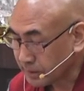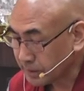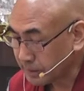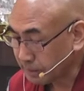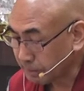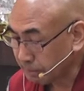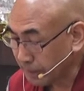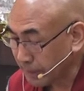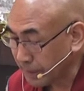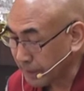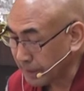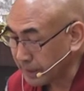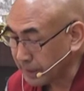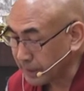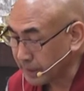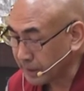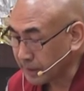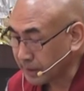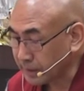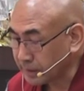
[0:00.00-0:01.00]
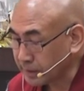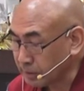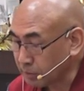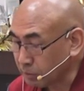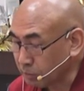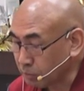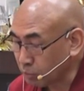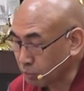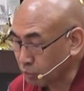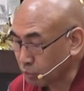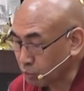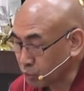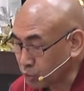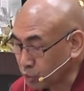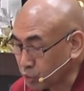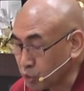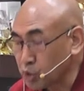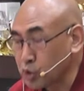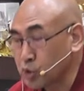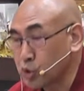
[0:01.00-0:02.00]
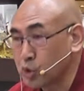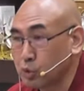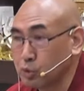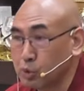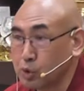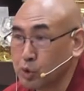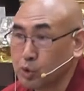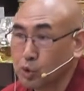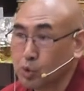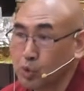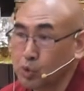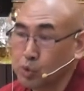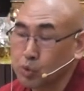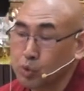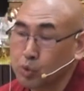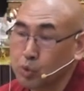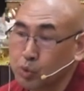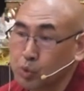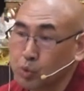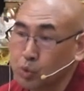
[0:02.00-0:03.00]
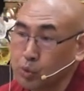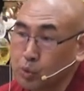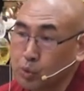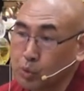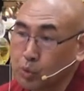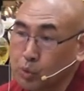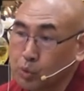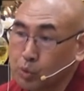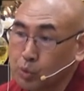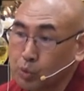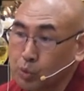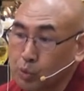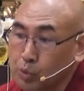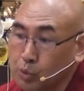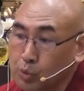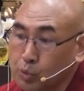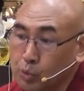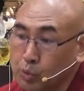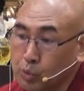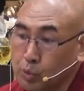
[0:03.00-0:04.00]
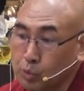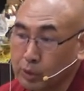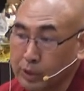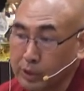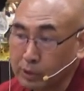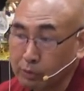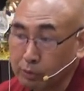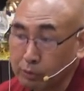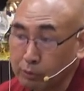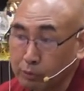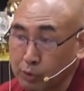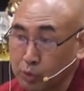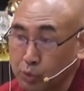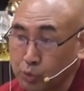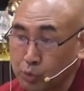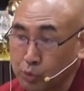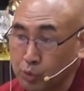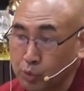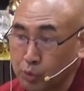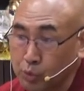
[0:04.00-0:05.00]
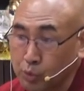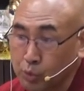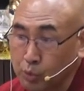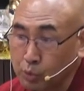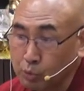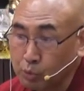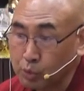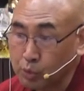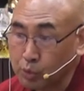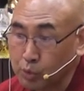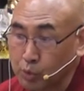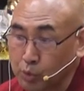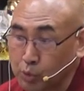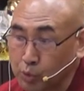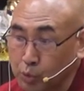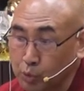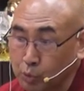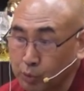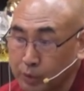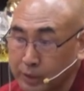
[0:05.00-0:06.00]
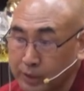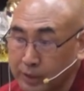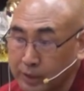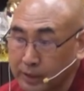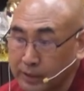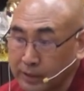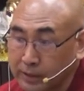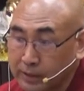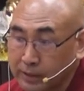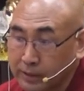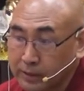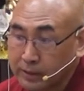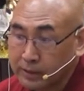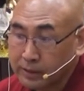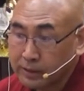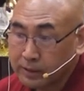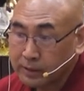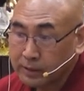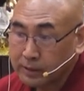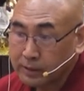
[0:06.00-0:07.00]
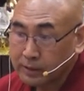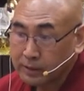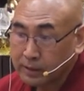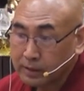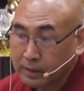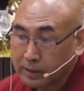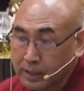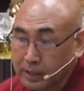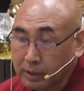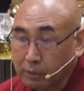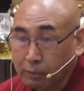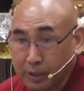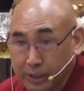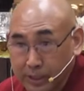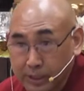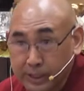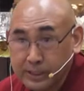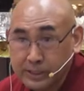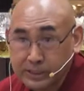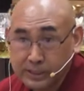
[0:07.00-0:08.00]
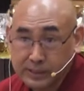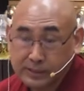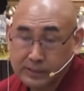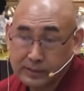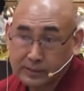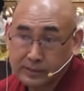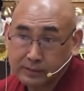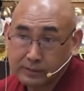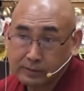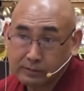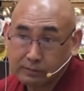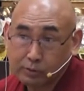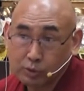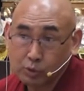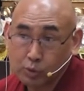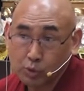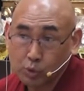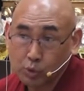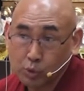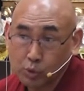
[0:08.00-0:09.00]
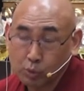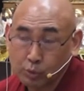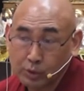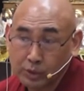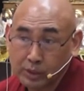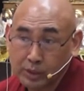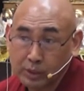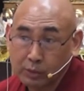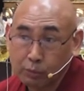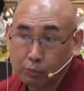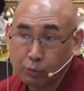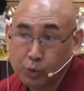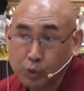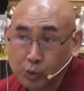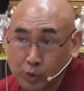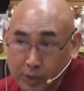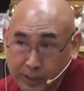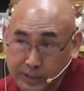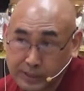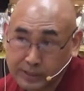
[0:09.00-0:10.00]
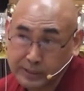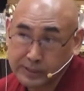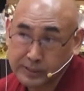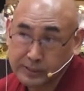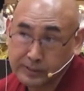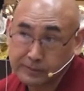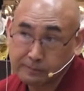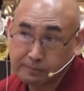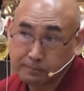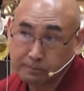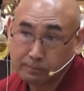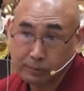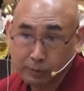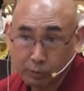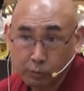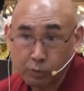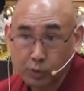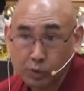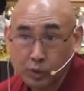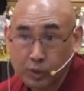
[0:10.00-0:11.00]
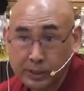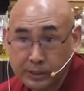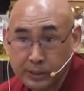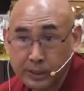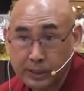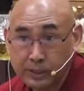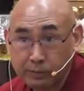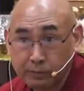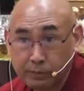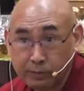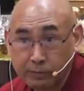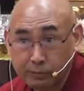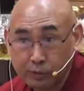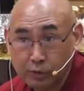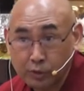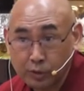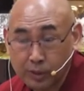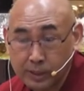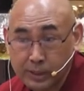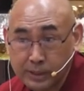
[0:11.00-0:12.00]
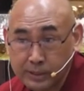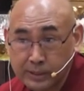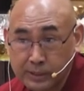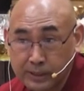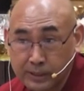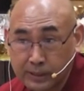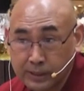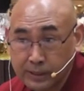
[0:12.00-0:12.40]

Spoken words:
The mainly, I think, usually we don't do whatever we do, we don't do with the awareness. We don't do with the vigilance. Vigilance, right? Vigilance.